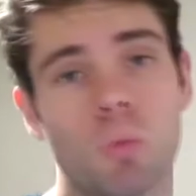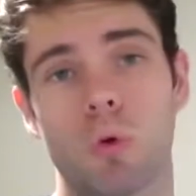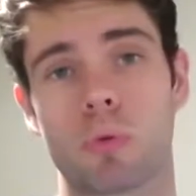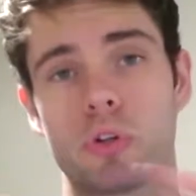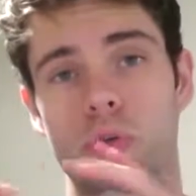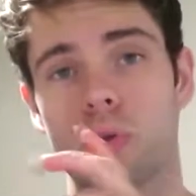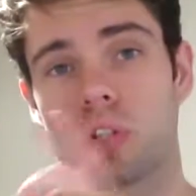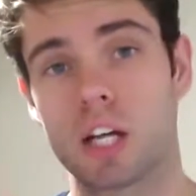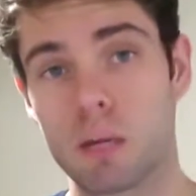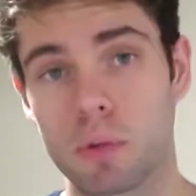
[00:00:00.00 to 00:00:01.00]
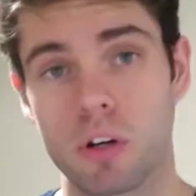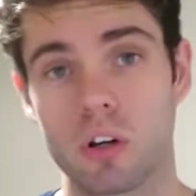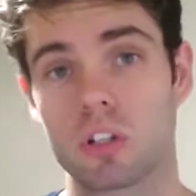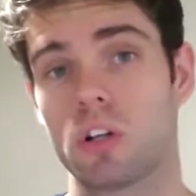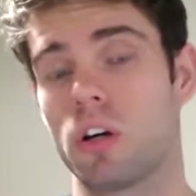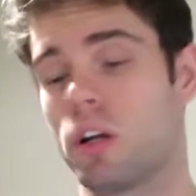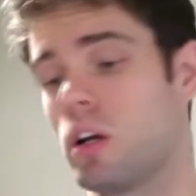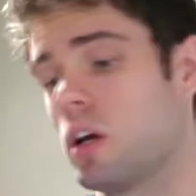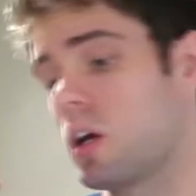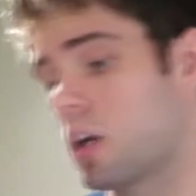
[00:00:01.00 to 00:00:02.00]
will produce carbon dioxide,
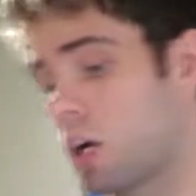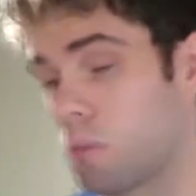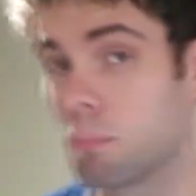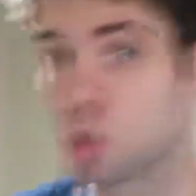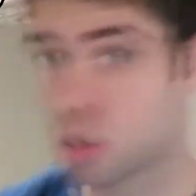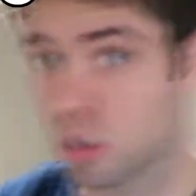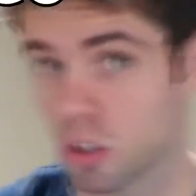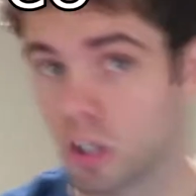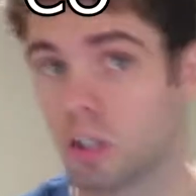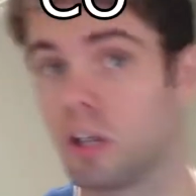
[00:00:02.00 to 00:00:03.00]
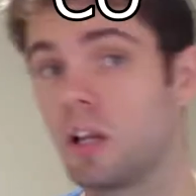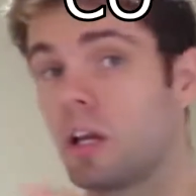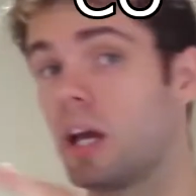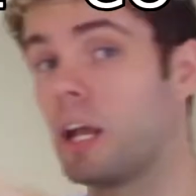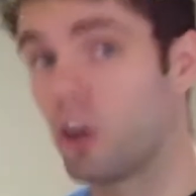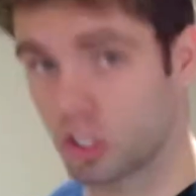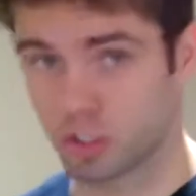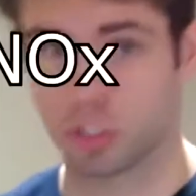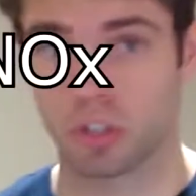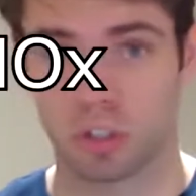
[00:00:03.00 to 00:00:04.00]
carbon monoxide, and
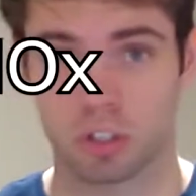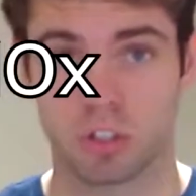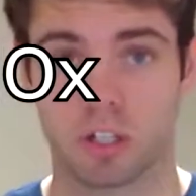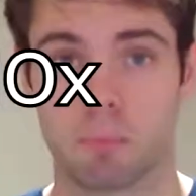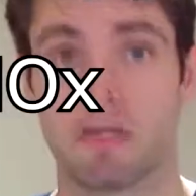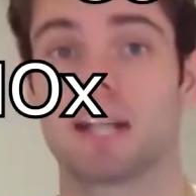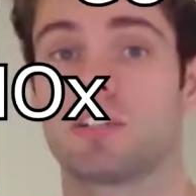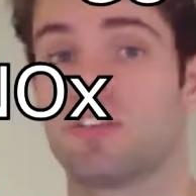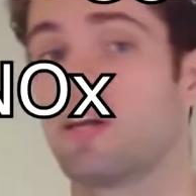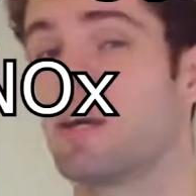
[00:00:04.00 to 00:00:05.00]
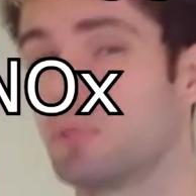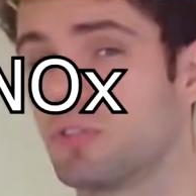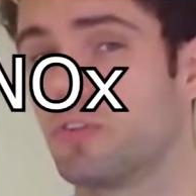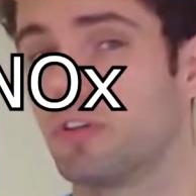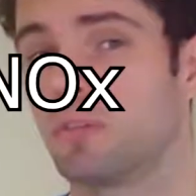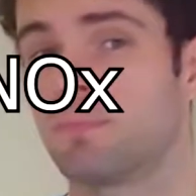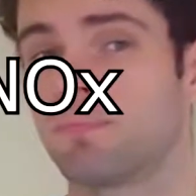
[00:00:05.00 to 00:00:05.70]
nitrogen oxide back into the atmosphere.